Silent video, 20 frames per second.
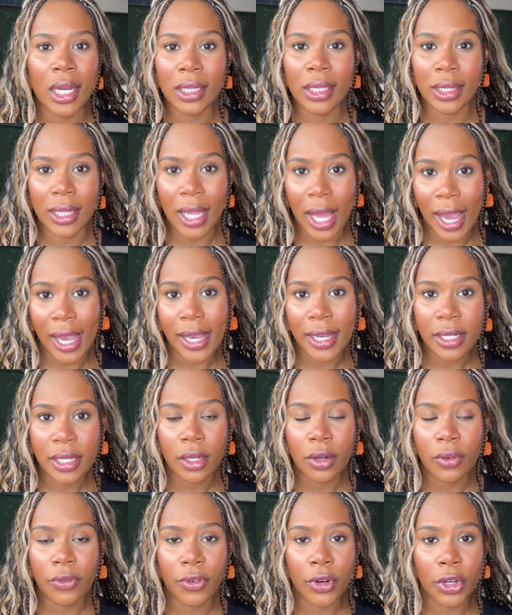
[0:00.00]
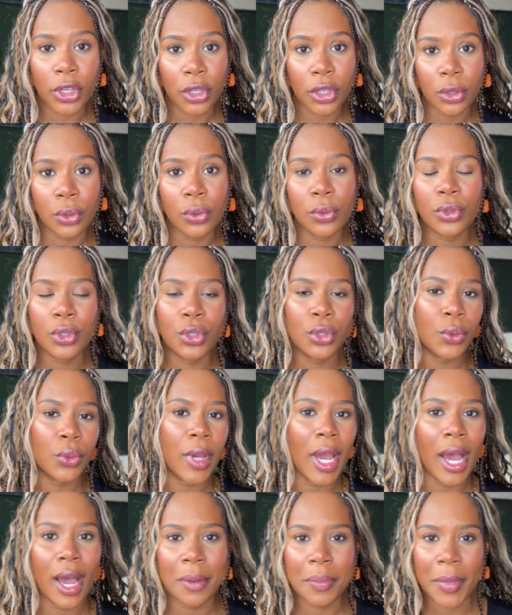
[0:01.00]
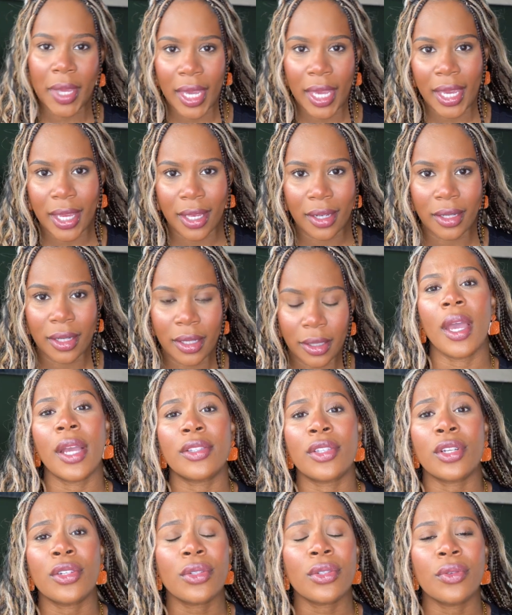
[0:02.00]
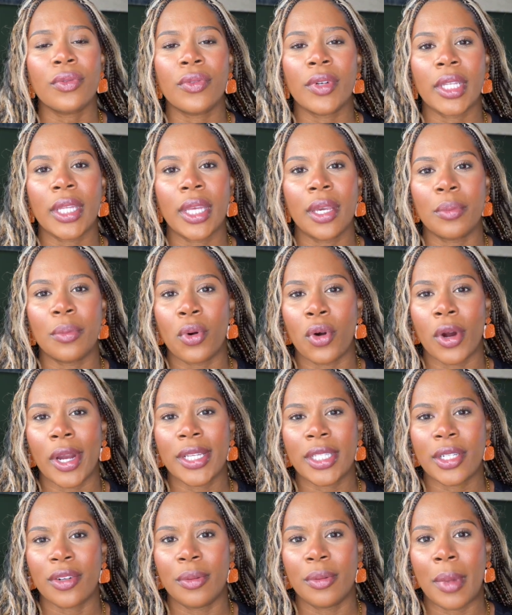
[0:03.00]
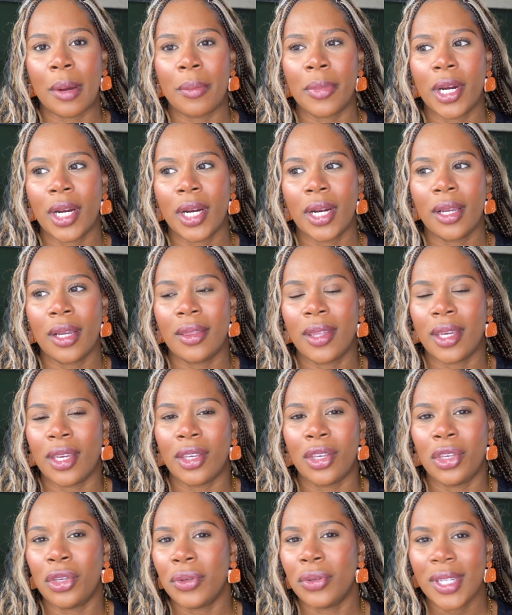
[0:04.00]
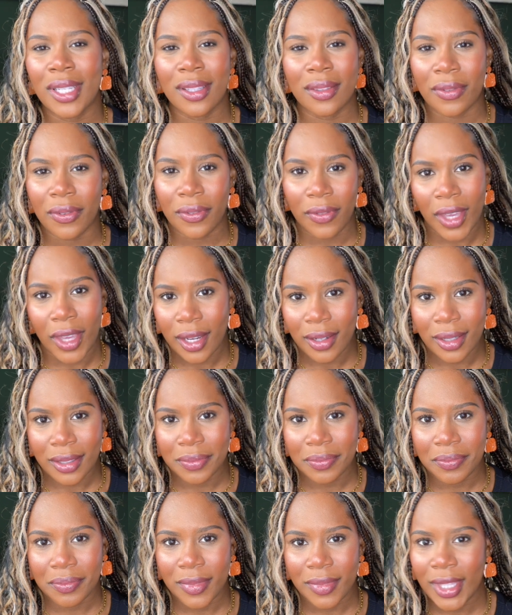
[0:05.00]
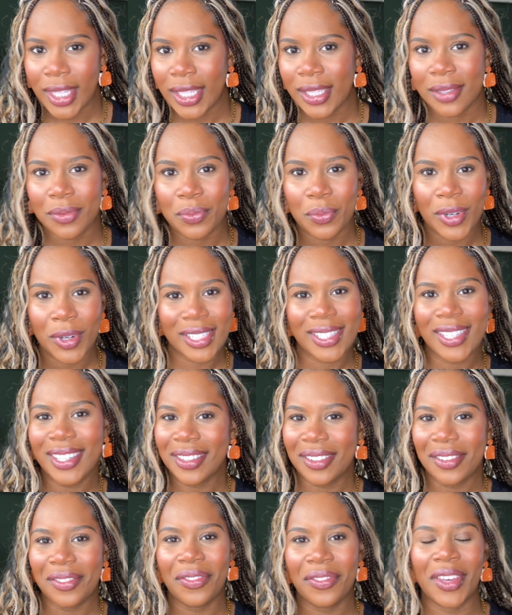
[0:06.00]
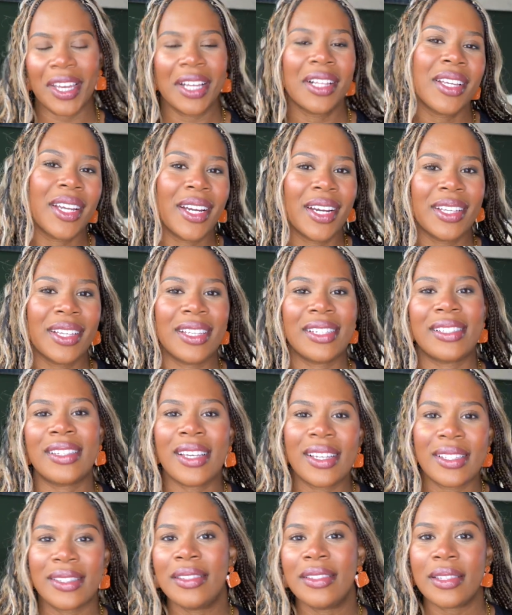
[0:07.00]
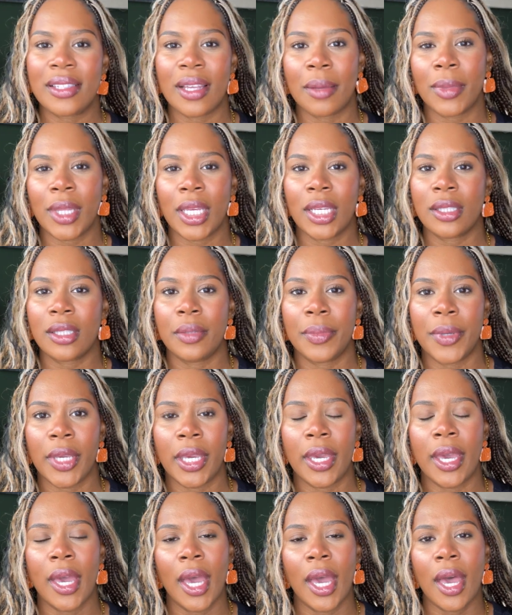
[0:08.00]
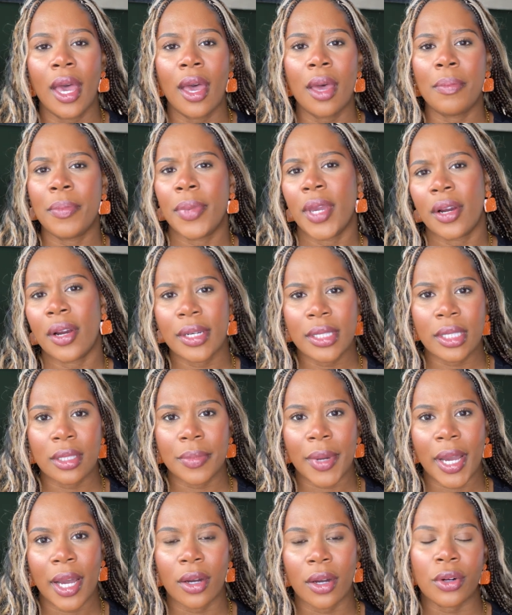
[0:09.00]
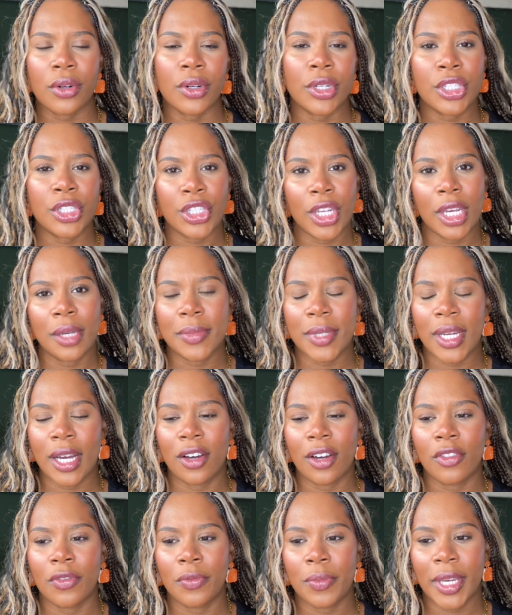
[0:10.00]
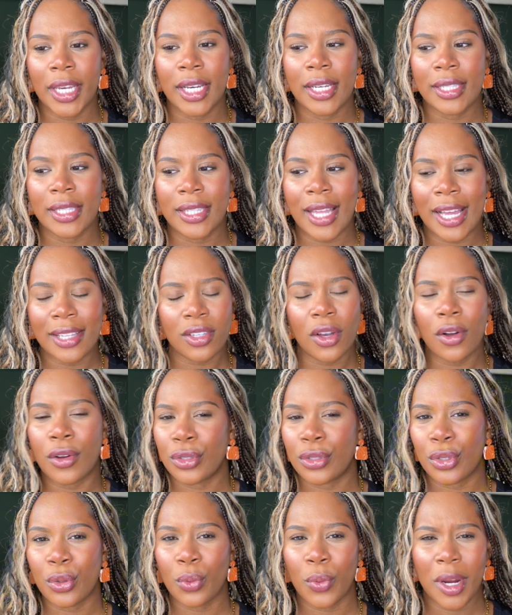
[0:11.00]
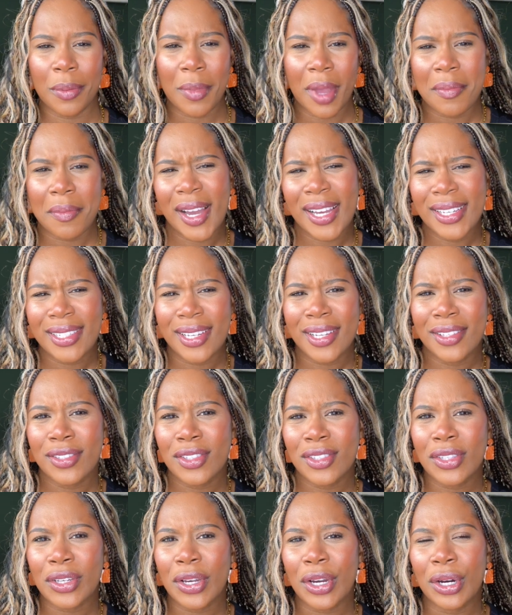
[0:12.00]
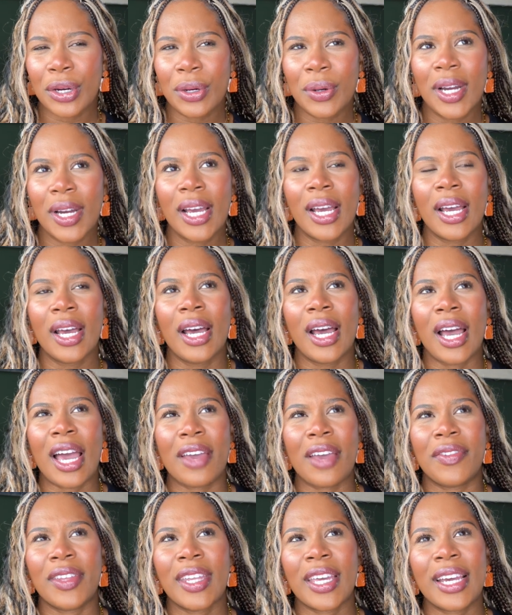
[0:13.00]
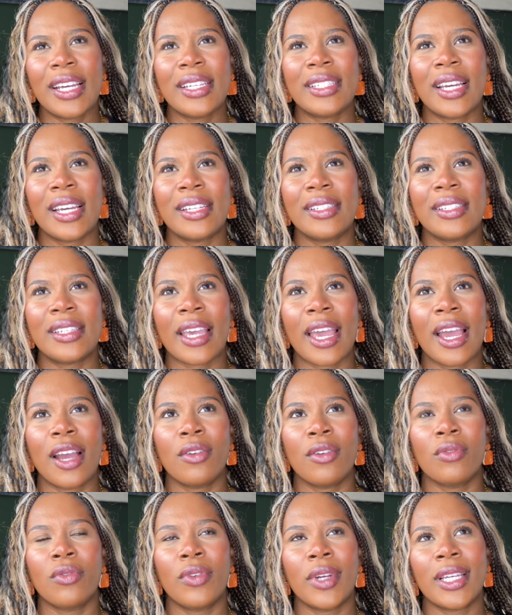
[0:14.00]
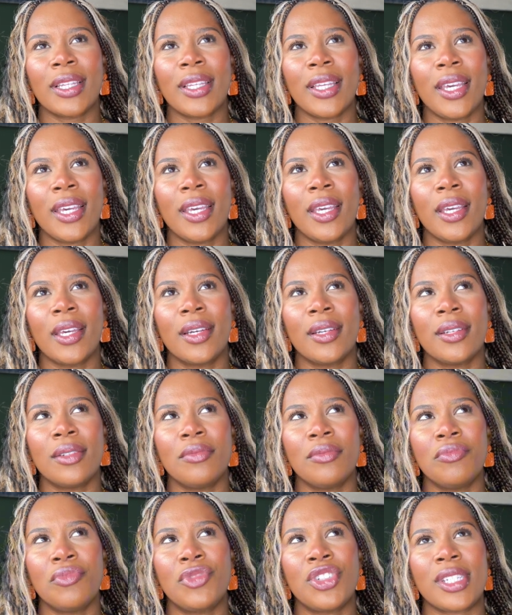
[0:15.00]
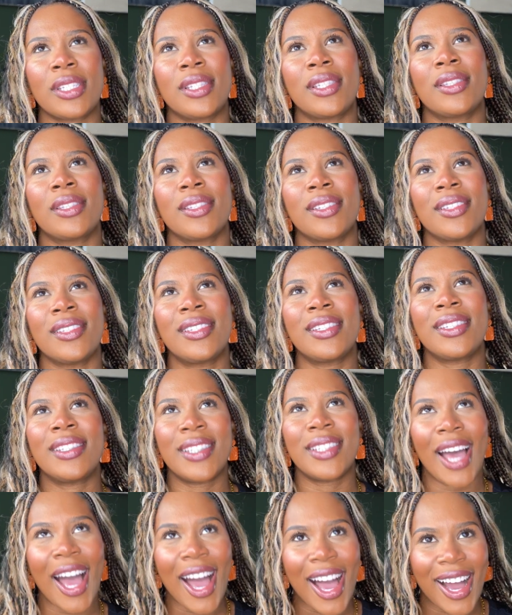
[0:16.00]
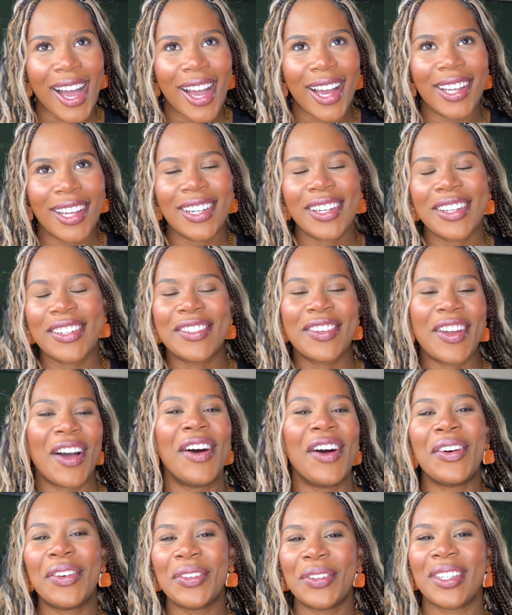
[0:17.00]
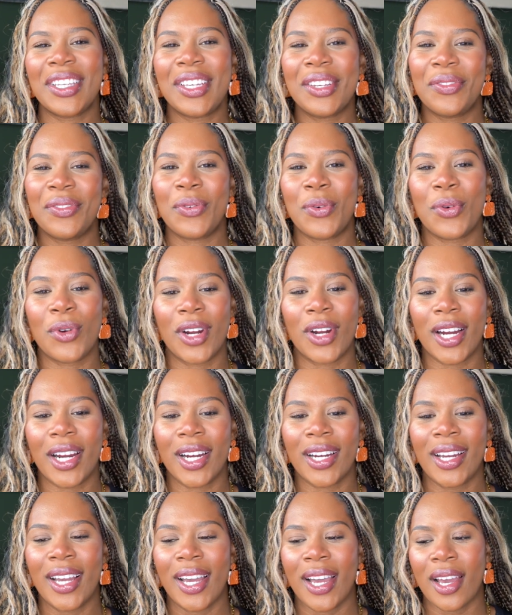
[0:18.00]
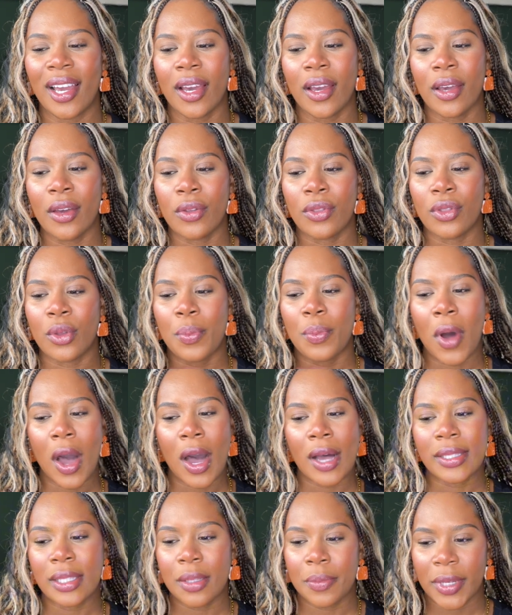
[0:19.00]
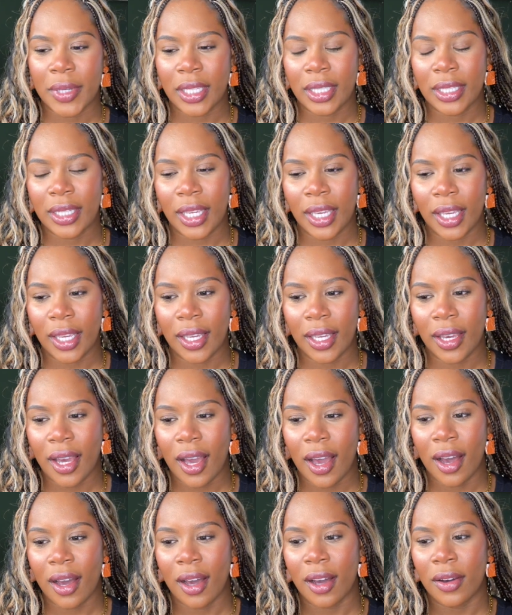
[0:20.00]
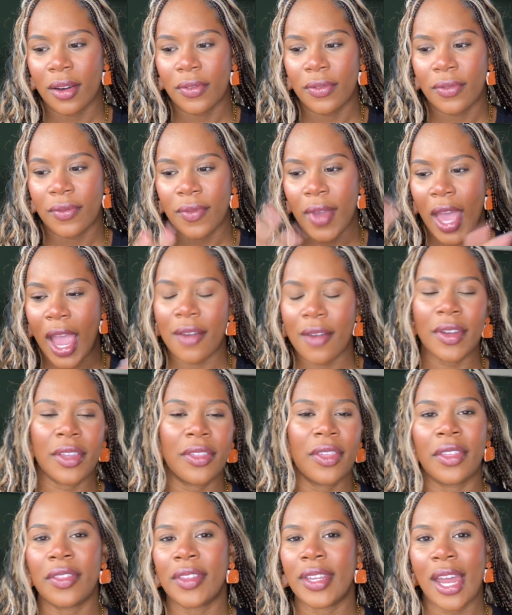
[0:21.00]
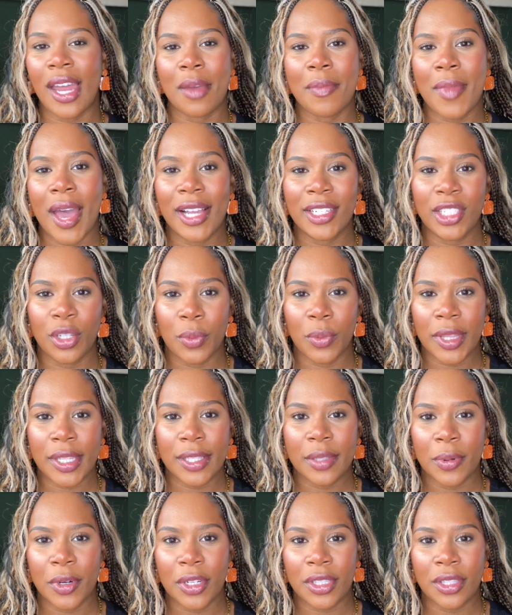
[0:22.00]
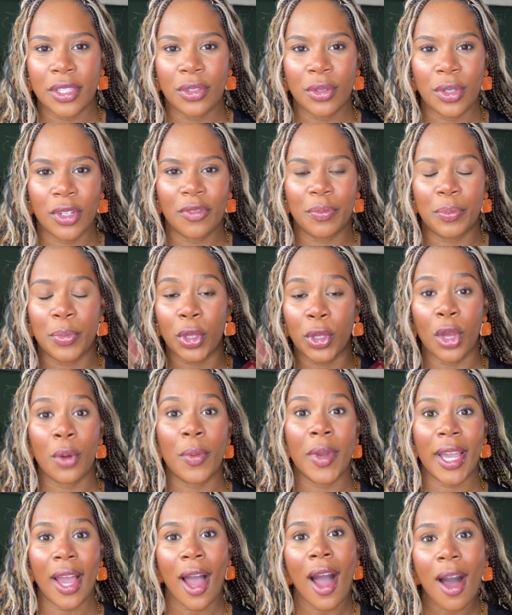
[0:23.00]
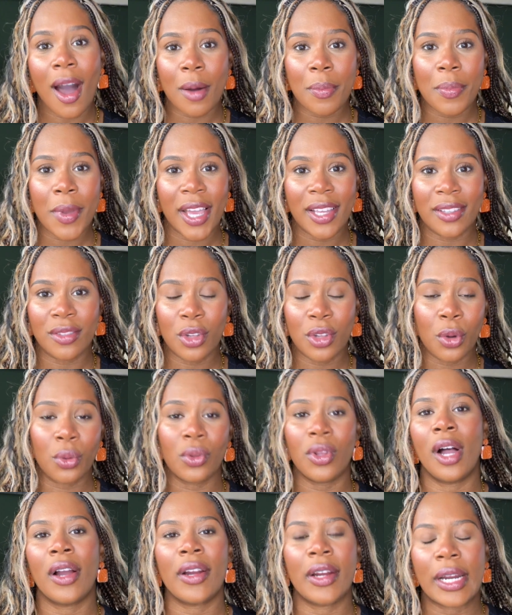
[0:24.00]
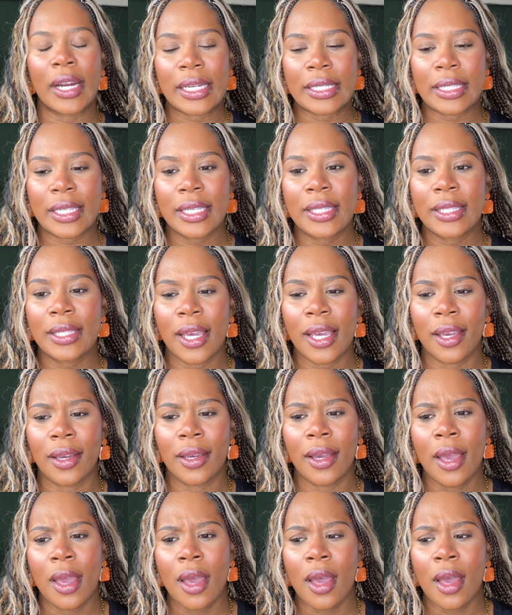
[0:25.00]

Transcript: aligned for you to come in. It's also really important to remember that you didn't fail. This wasn't failure. This isn't something to be embarrassed about or ashamed of, because that's also where my mind tends to go. I feel like I tend to get really just sad, not only for the possibility of everything that I imagine with this person sort of blowing up and no longer existing,